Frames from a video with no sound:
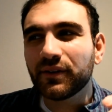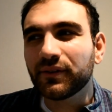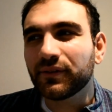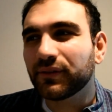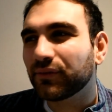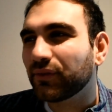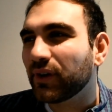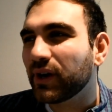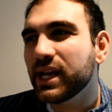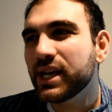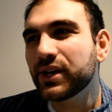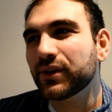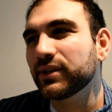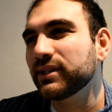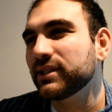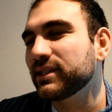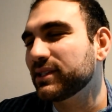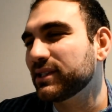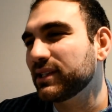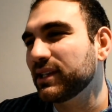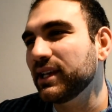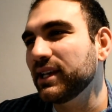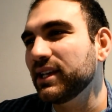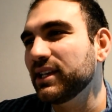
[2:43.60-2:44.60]

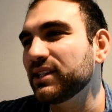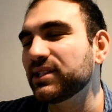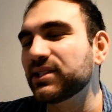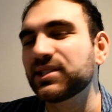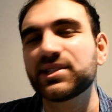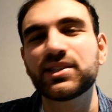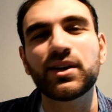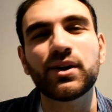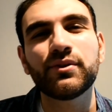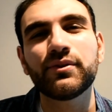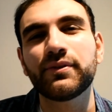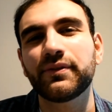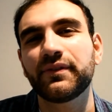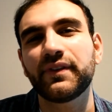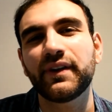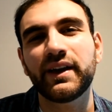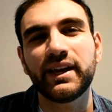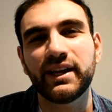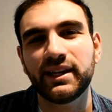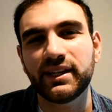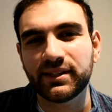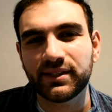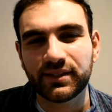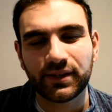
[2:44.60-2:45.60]
fragrances,
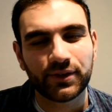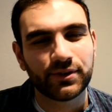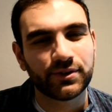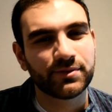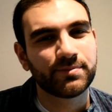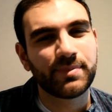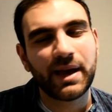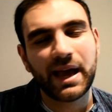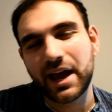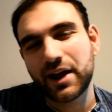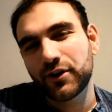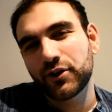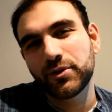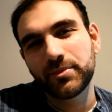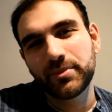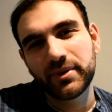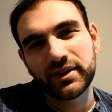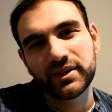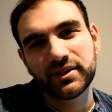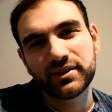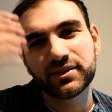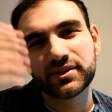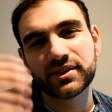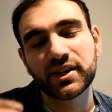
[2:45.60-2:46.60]
sulfates, those
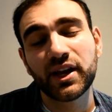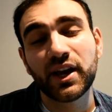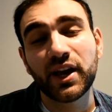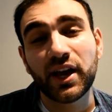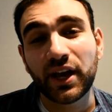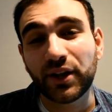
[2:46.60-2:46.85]
parabens,